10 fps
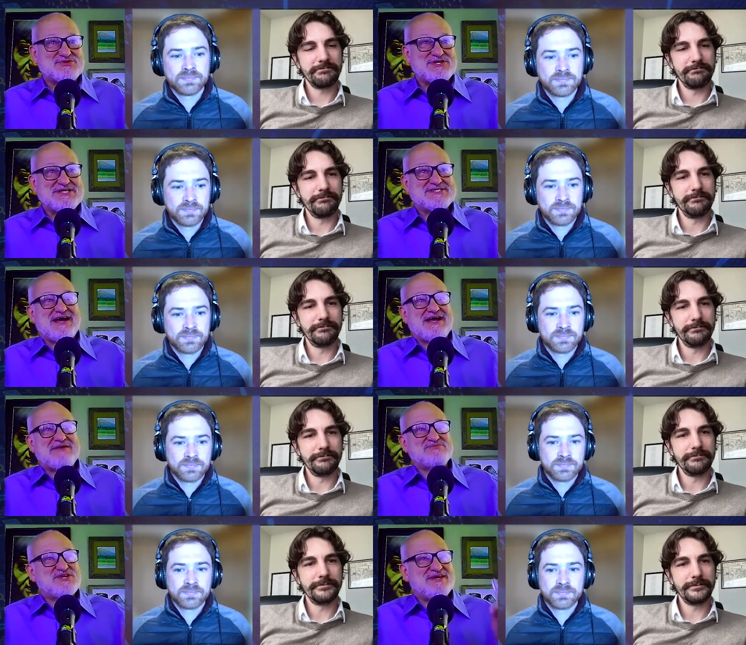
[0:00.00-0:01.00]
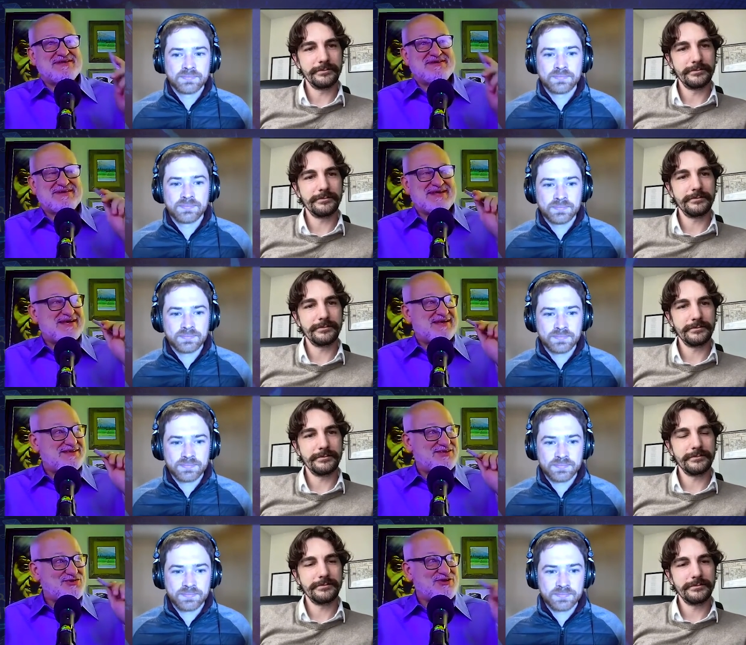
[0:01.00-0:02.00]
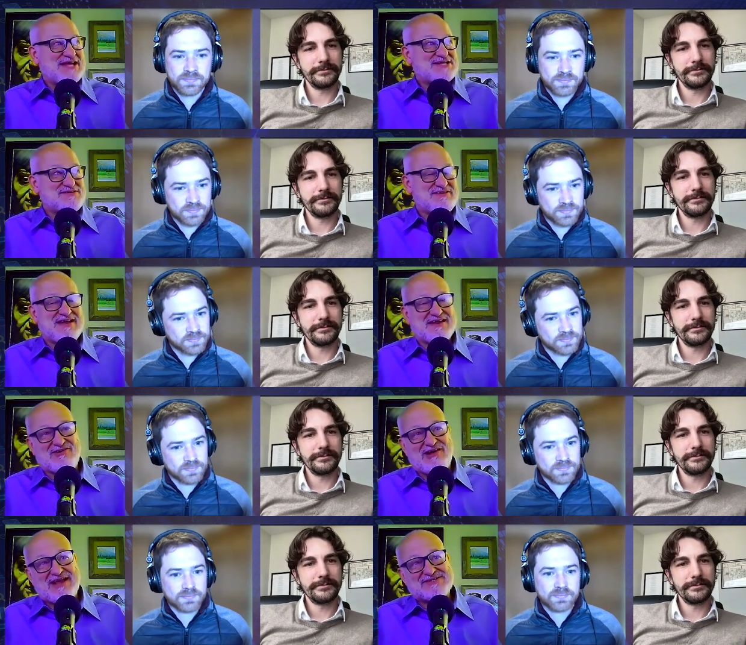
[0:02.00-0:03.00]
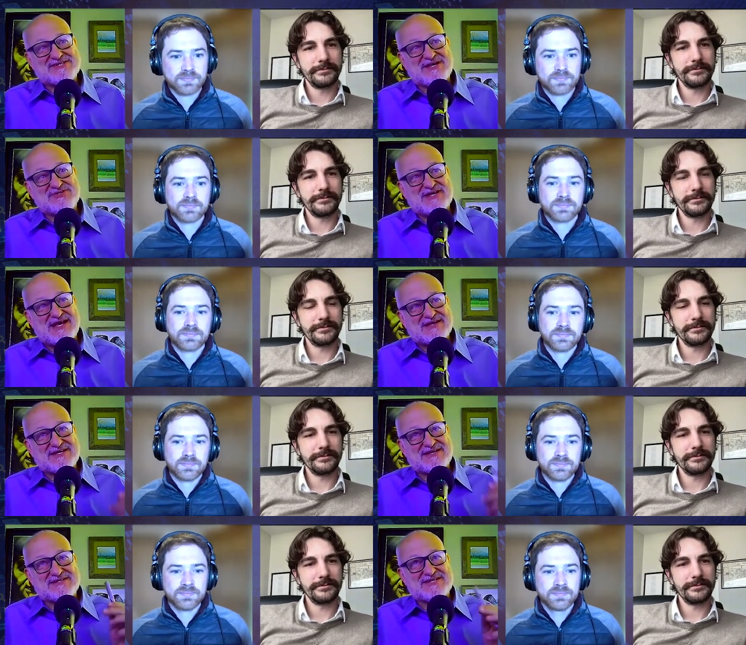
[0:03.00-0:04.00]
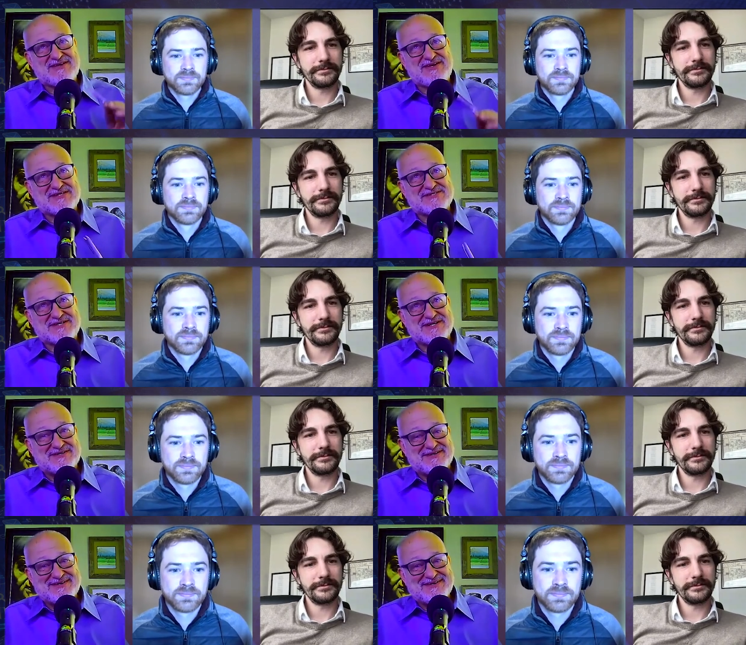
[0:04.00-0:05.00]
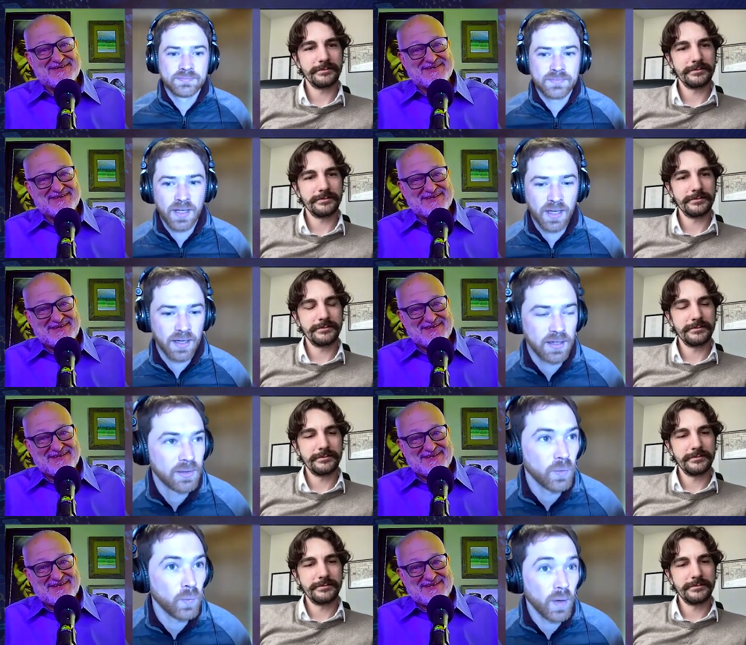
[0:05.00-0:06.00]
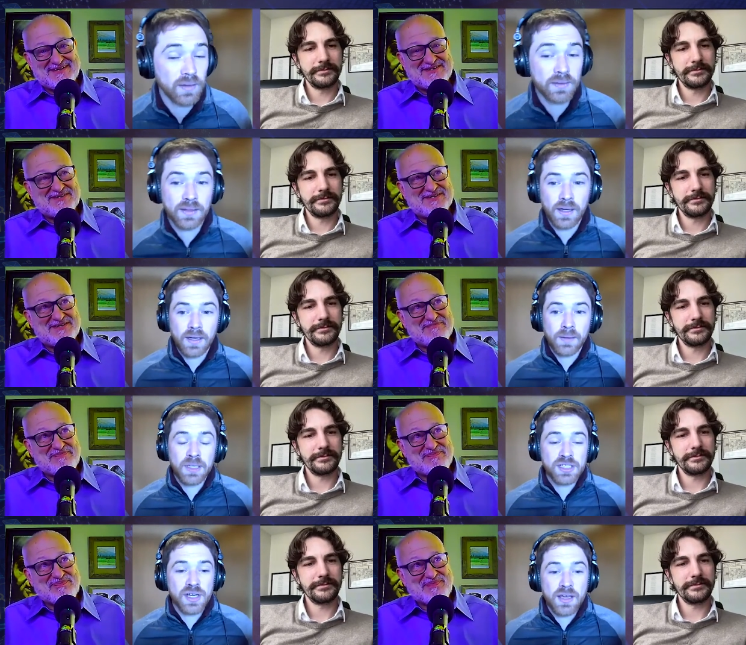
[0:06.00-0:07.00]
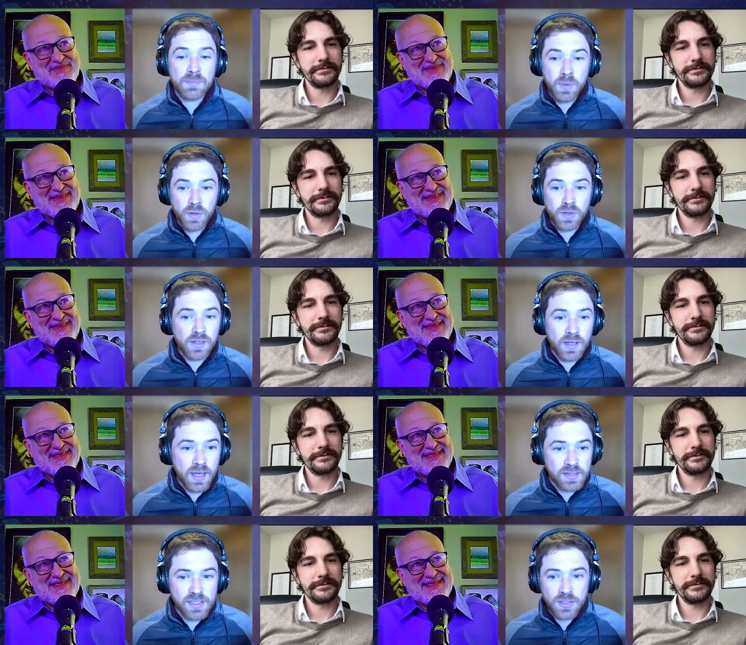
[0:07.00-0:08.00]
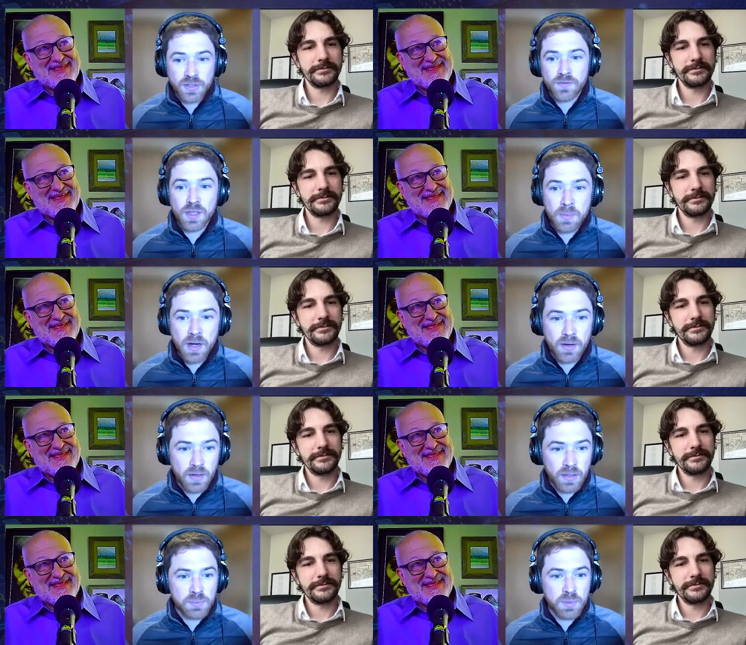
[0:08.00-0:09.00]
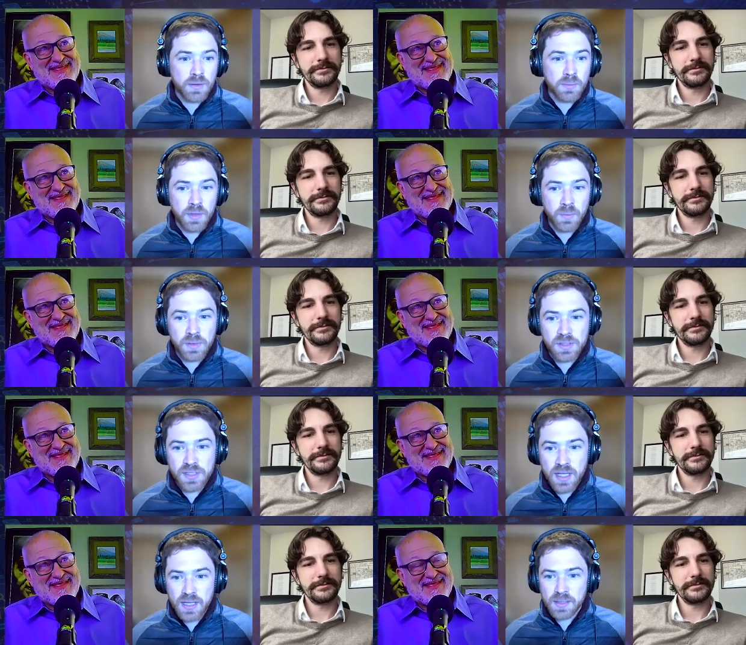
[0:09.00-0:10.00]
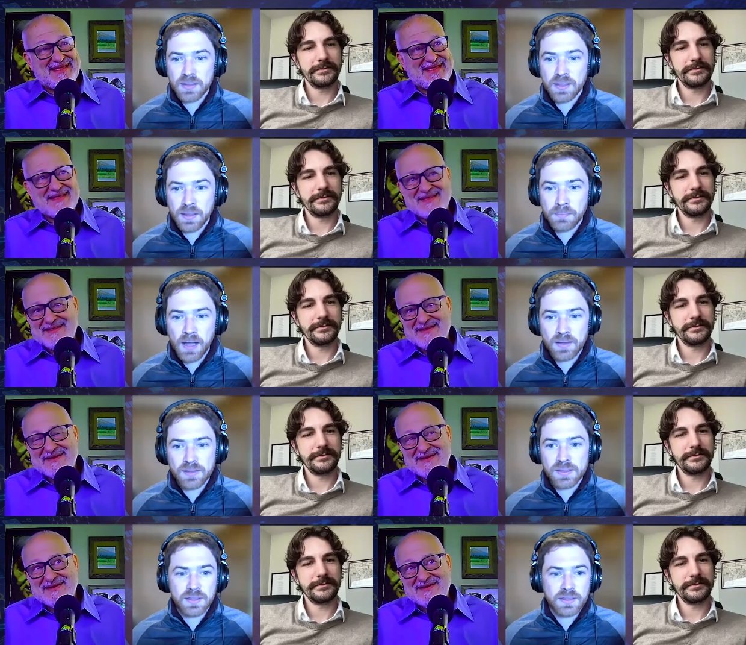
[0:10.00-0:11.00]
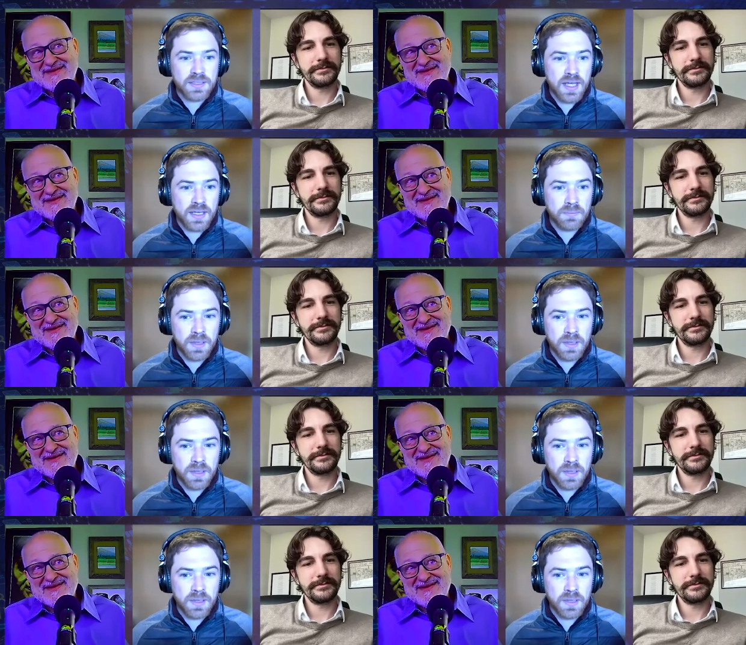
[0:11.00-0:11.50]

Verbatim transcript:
Speaker 1: three times, and uh, you guys have got a great Substack. Tell us how you got started.
Speaker 2: Well, uh, Mitch and I have been working at Center of the American Experiment, which is a uh, policy think tank in